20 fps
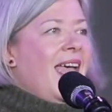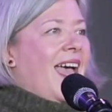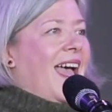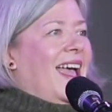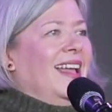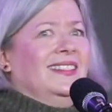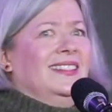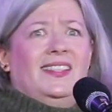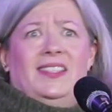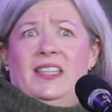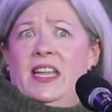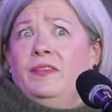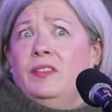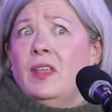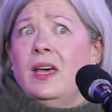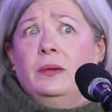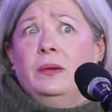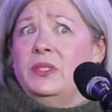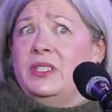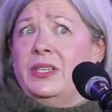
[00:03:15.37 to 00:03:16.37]
and Steve
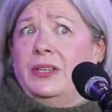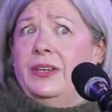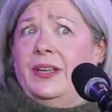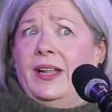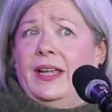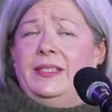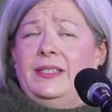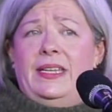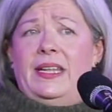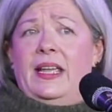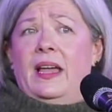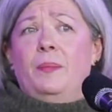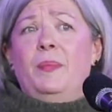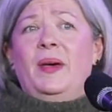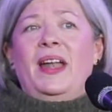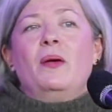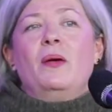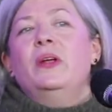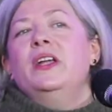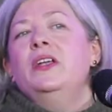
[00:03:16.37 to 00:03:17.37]
thought it was a good idea,
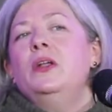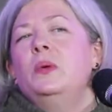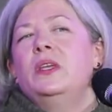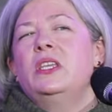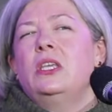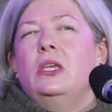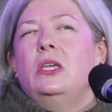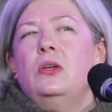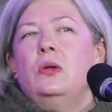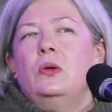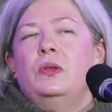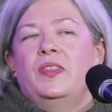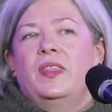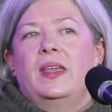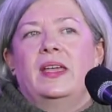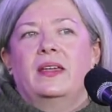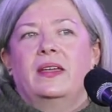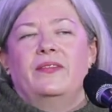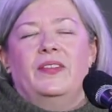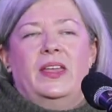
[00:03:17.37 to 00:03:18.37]
but I want to know what you
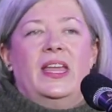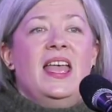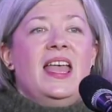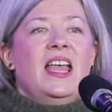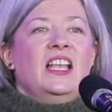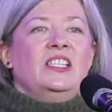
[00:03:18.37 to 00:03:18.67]
think of it.